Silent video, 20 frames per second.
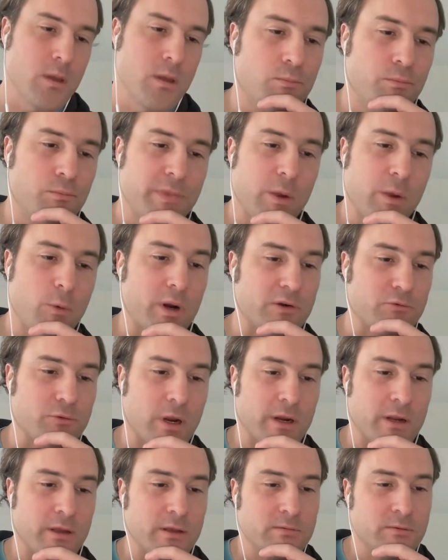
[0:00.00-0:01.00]
Yeah. They want to
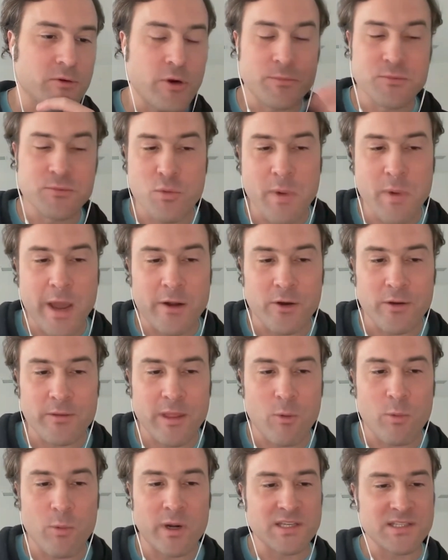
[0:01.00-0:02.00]
run a crypto miner.
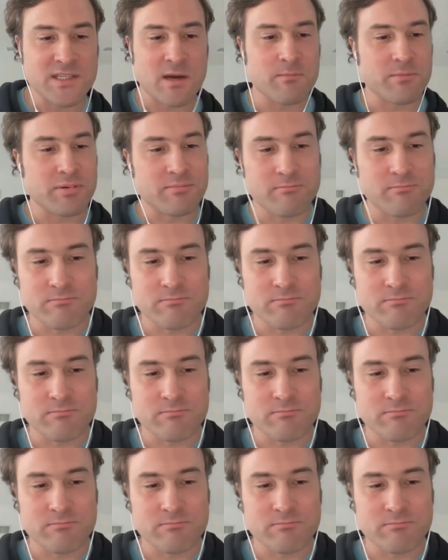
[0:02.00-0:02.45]
They want to dump